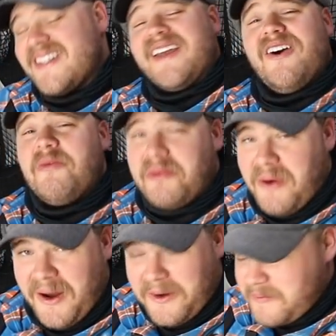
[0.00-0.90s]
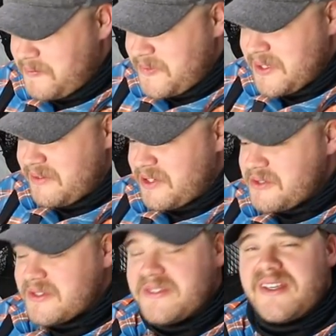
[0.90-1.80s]
like open water, you're
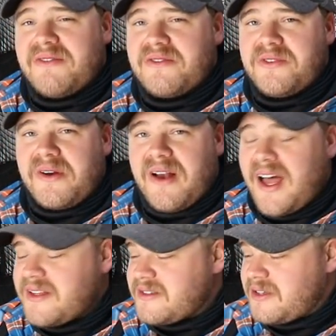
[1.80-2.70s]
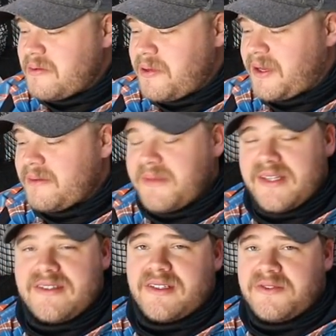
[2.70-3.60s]
using 7 foot rods and then you pick up
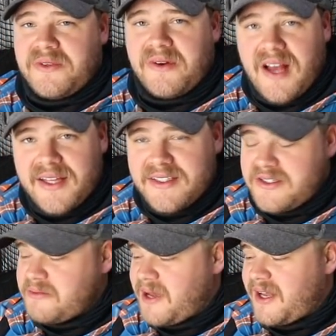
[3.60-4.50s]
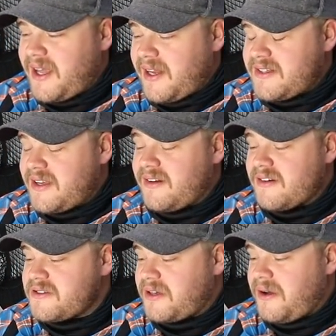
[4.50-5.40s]
that 6 foot rod that you bought 8-10
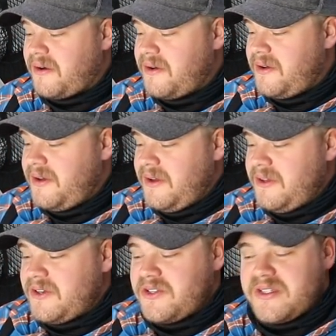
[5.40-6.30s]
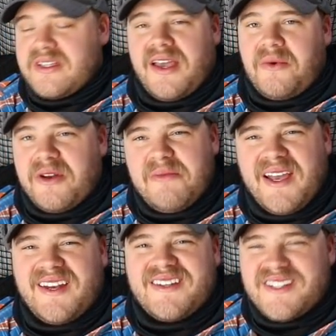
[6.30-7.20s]
years ago, you're just like, what am I
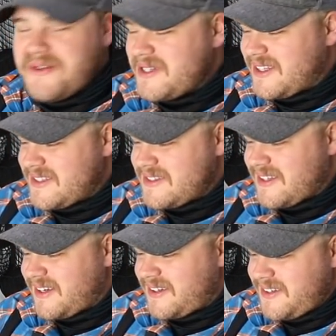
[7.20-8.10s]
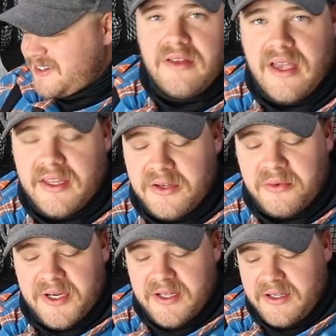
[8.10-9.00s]
gonna do with this thing? And the
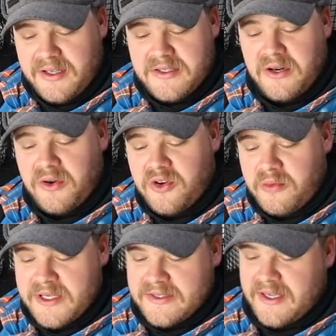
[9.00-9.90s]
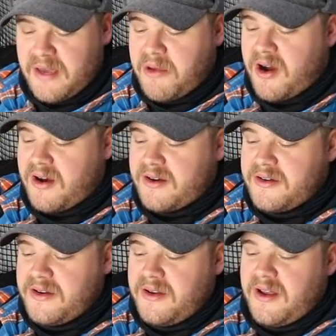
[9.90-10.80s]
reel is an Okuma Ceymar
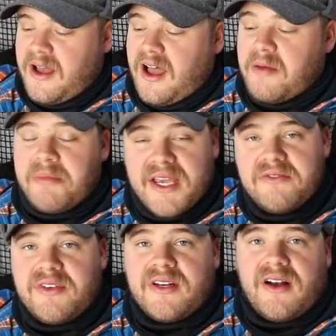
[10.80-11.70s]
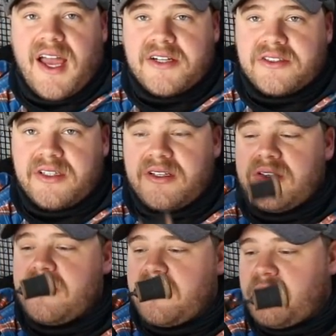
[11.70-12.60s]
Baitfeeder, actually,
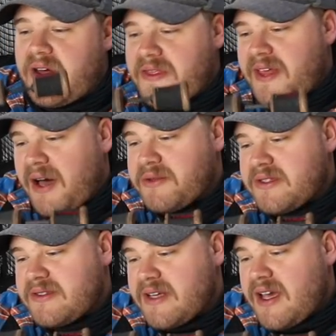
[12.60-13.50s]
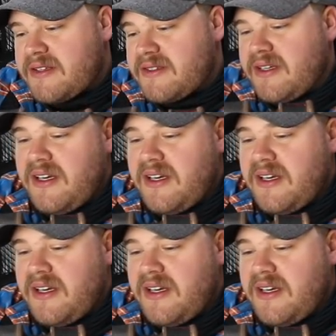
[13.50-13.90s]
the 1000 size.